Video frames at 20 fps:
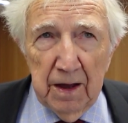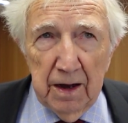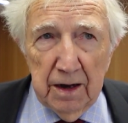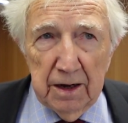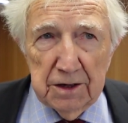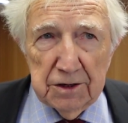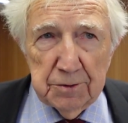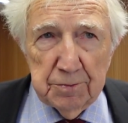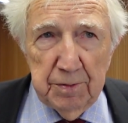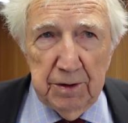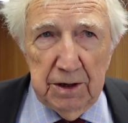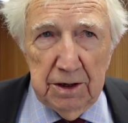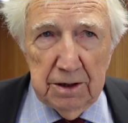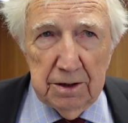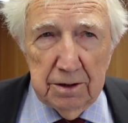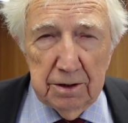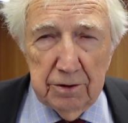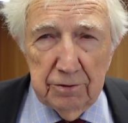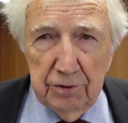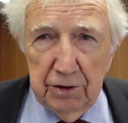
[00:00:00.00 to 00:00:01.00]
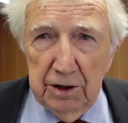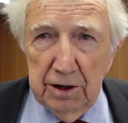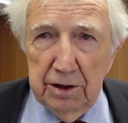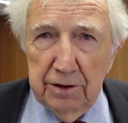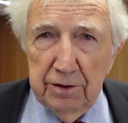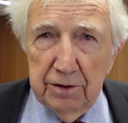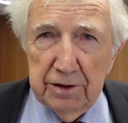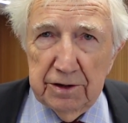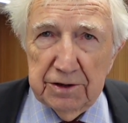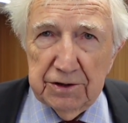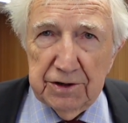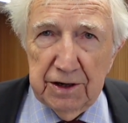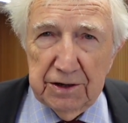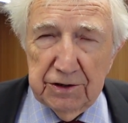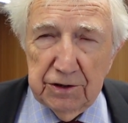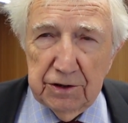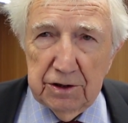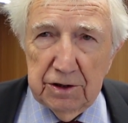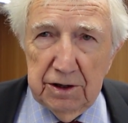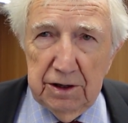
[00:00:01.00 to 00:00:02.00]
has been really the
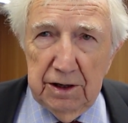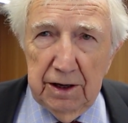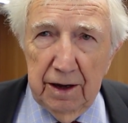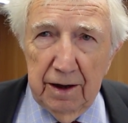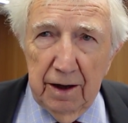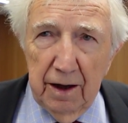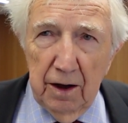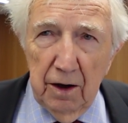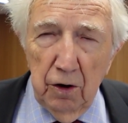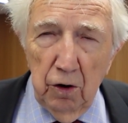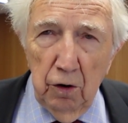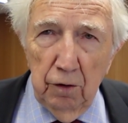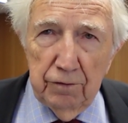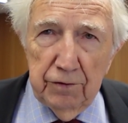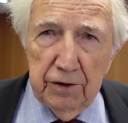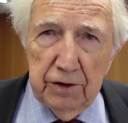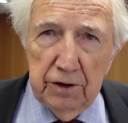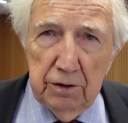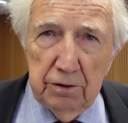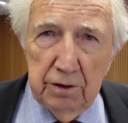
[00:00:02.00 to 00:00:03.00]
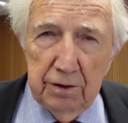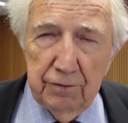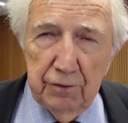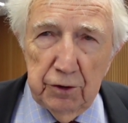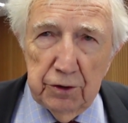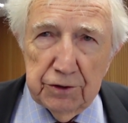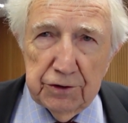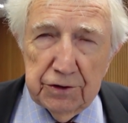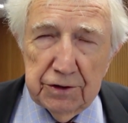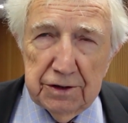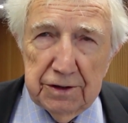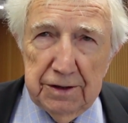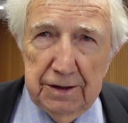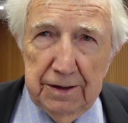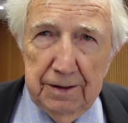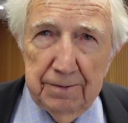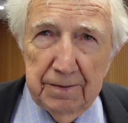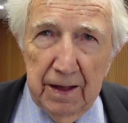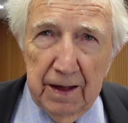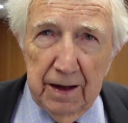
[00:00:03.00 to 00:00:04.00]
necessity of the
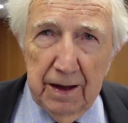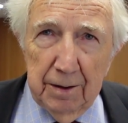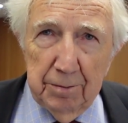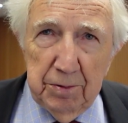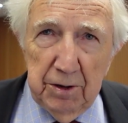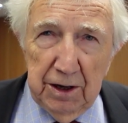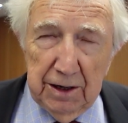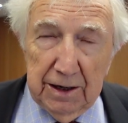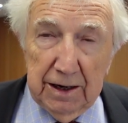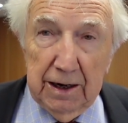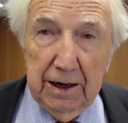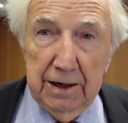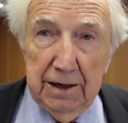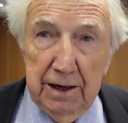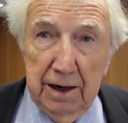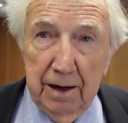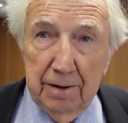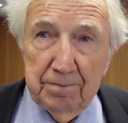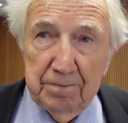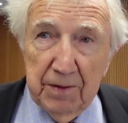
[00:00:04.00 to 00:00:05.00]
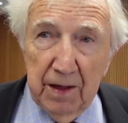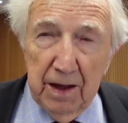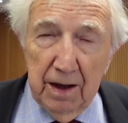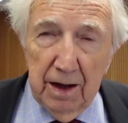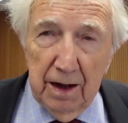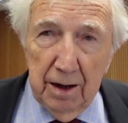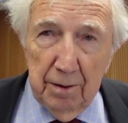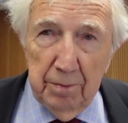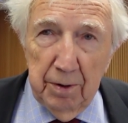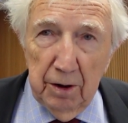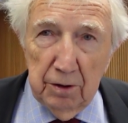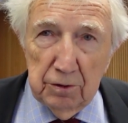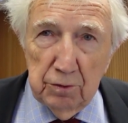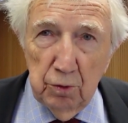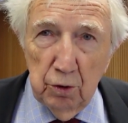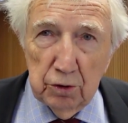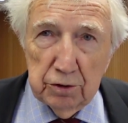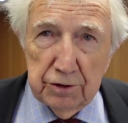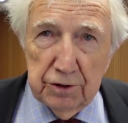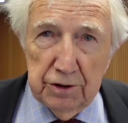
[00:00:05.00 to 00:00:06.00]
university being clear about
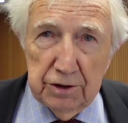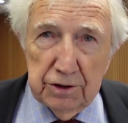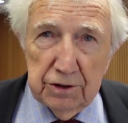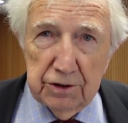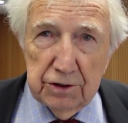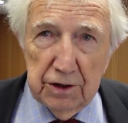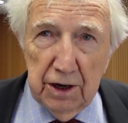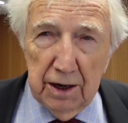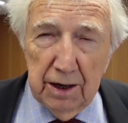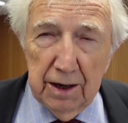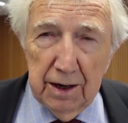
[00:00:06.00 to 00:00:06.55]
what its